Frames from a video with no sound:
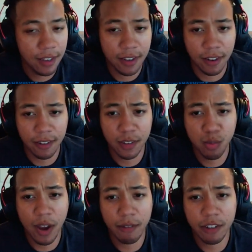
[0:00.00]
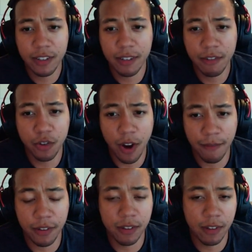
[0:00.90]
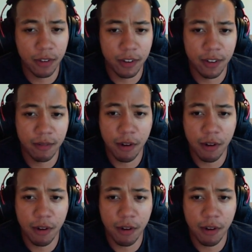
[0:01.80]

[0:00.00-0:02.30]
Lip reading: You know, this wide receiver draft is loaded.